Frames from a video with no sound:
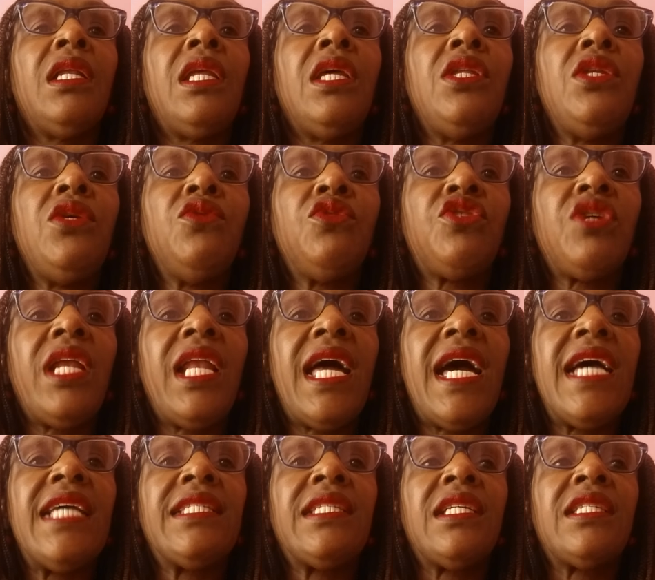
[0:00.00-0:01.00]
The
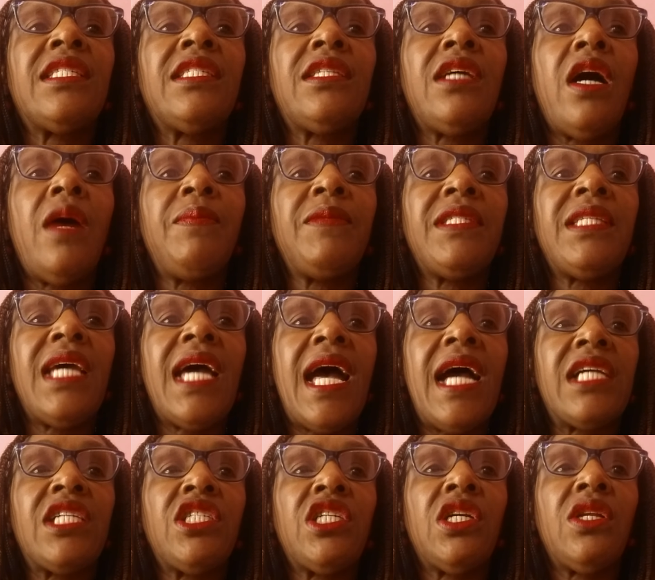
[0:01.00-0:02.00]
neutralizer stops the
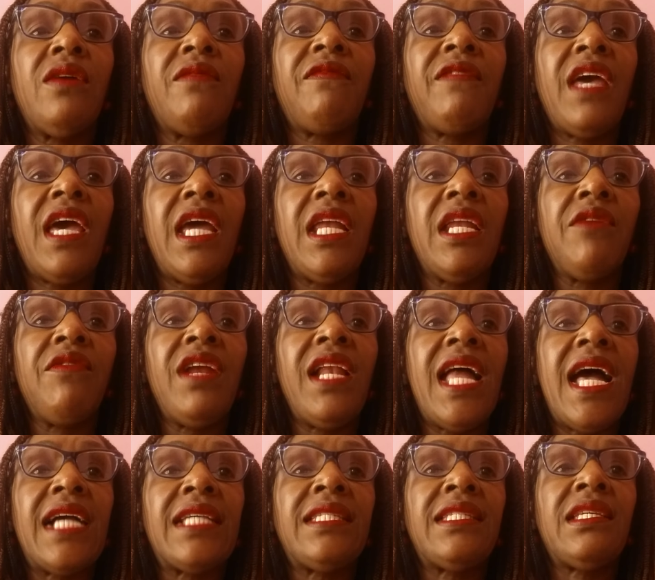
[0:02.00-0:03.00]
action of any
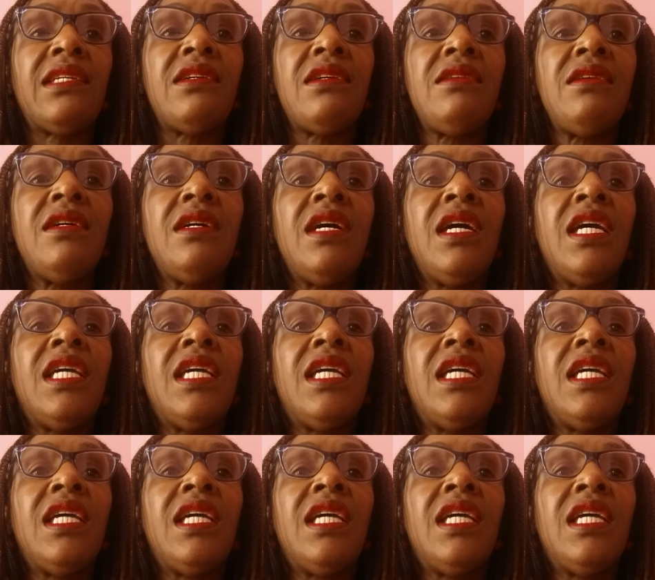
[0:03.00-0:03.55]
relaxer